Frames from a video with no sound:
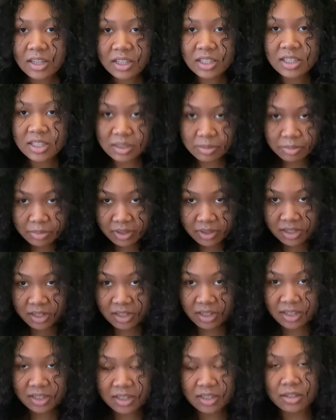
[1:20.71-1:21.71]
split
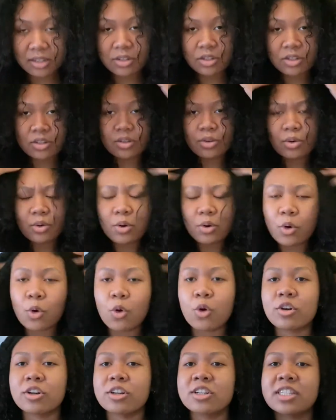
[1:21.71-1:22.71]
it into
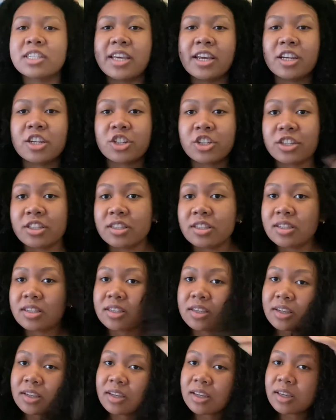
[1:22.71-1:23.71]
quarter sections.
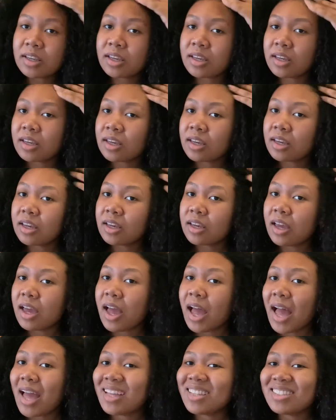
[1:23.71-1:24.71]

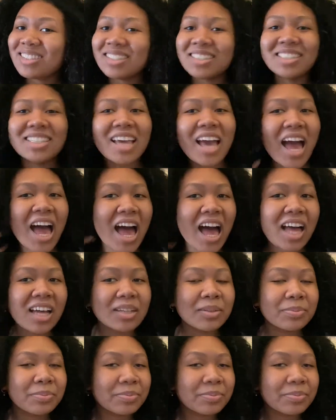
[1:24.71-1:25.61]
And yeah,